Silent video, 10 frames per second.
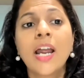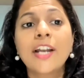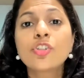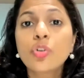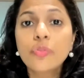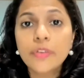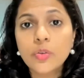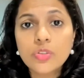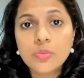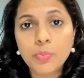and should we
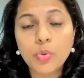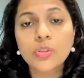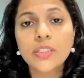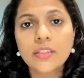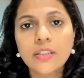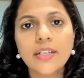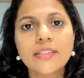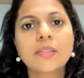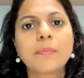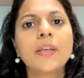use both in the
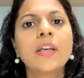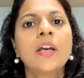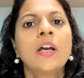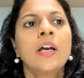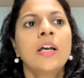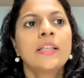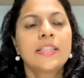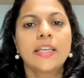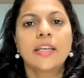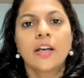recipe?
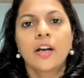See,